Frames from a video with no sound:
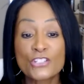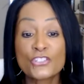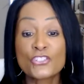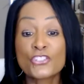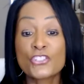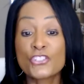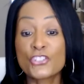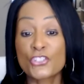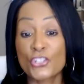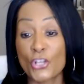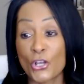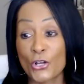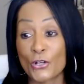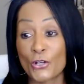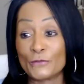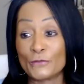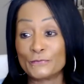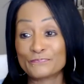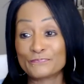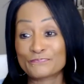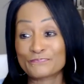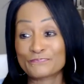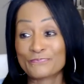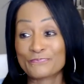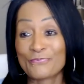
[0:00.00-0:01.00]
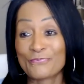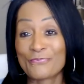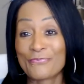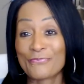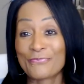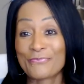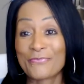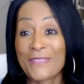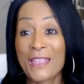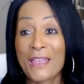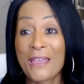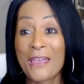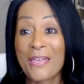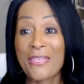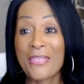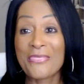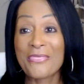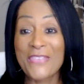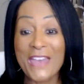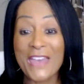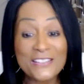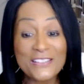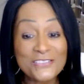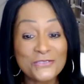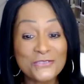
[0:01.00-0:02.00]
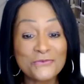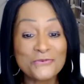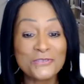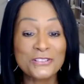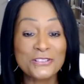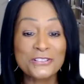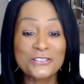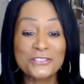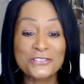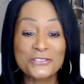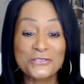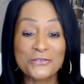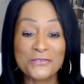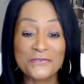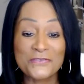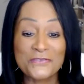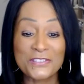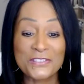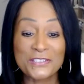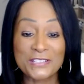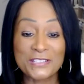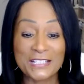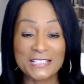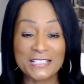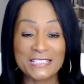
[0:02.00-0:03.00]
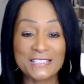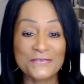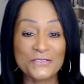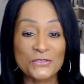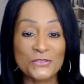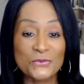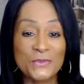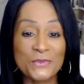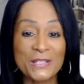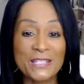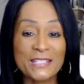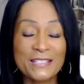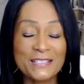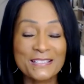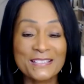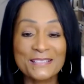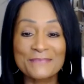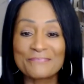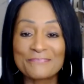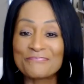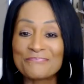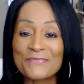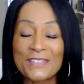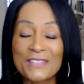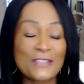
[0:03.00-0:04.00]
So that's what we're going to do over the next few weeks.